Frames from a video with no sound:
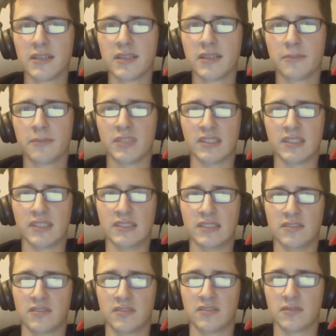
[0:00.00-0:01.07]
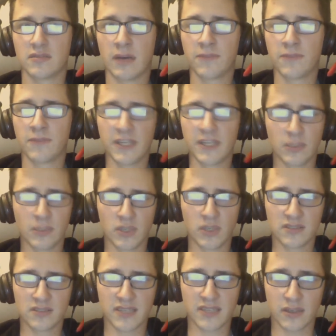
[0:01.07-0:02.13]
Because I'm finding
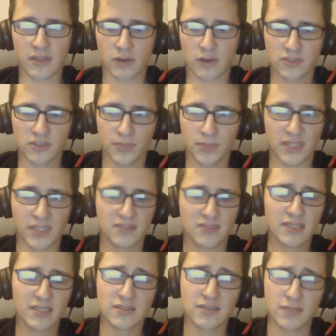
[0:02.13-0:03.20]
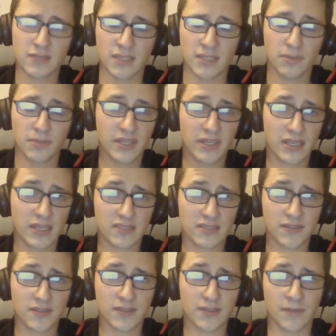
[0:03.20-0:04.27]
ones that aren't on Planet
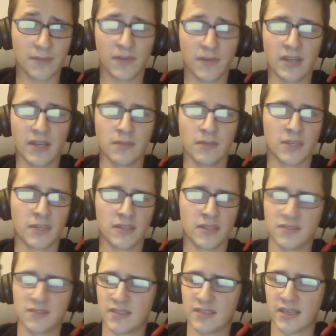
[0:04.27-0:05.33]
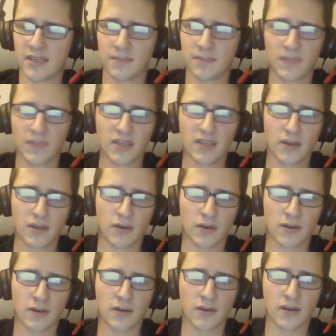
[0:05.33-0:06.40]
Nexus. I'm finding mods that
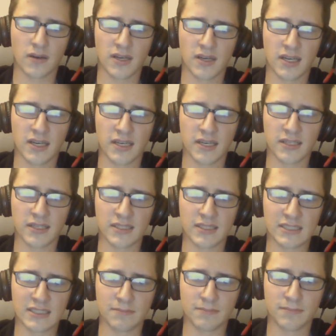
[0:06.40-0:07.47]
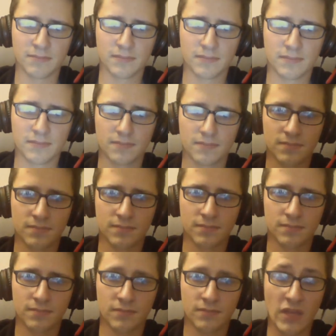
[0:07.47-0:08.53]
are on,
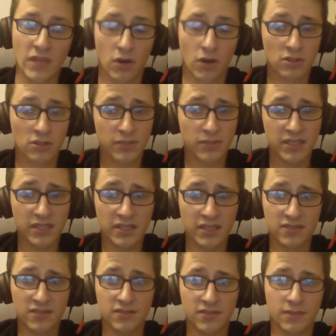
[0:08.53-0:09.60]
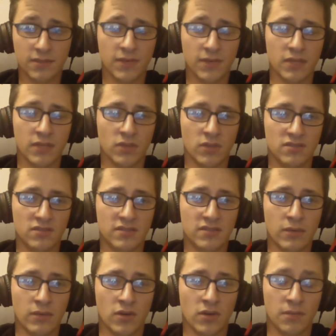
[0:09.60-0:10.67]
they are on Planet Nexus. I'm finding ones
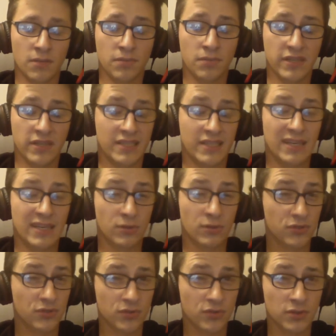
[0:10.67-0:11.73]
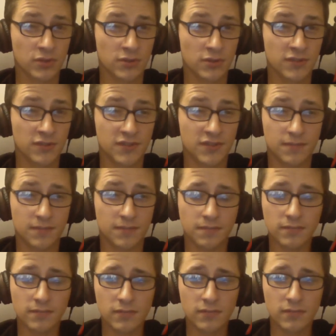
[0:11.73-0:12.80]
that were on Planet Elder Scrolls.
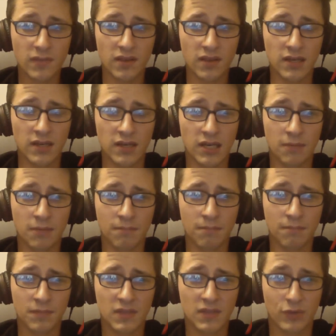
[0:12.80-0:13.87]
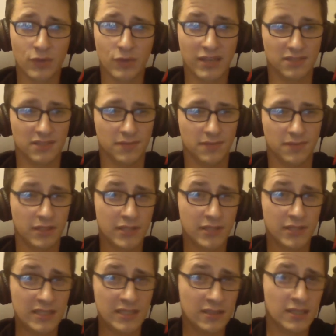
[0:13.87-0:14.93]
Great House Fliggerty.